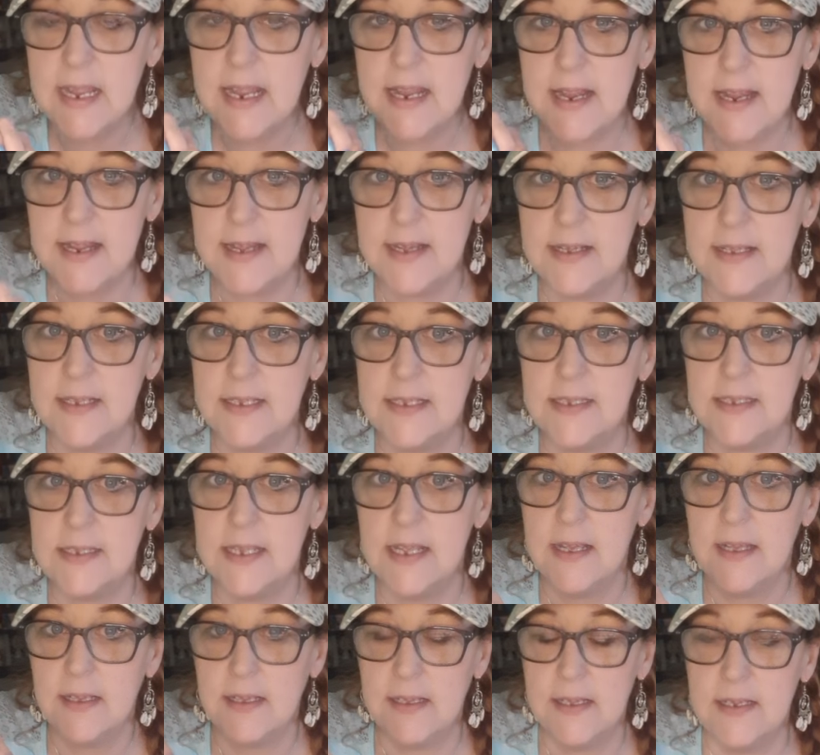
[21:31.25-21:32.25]
is
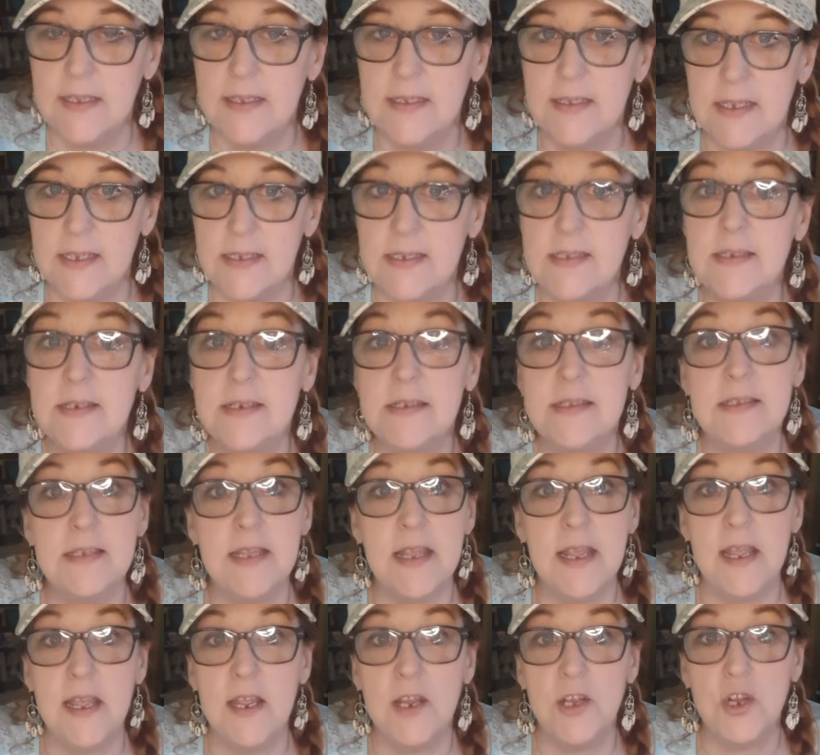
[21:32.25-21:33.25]

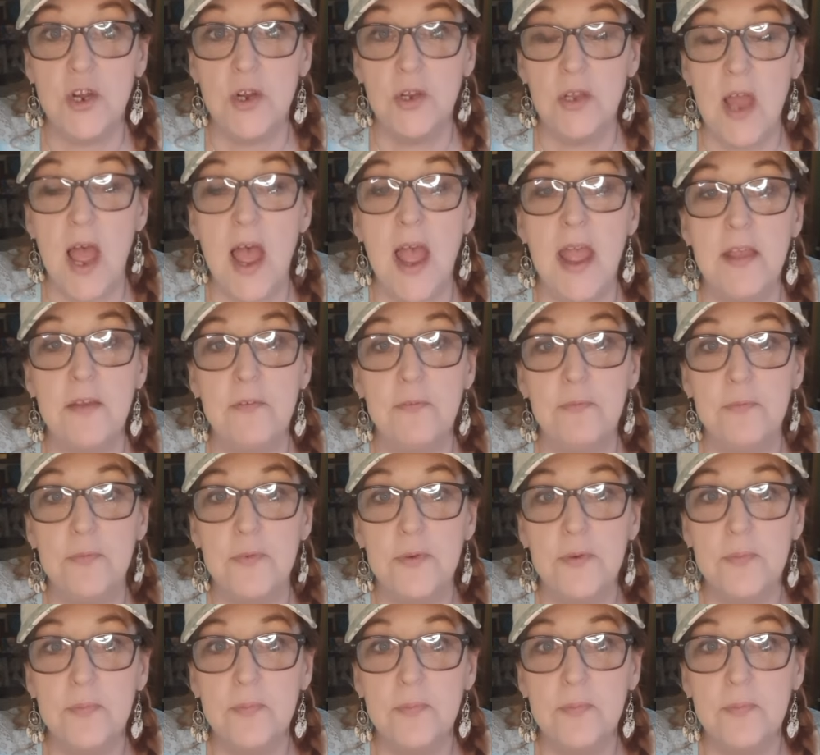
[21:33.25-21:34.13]
consistency in your life.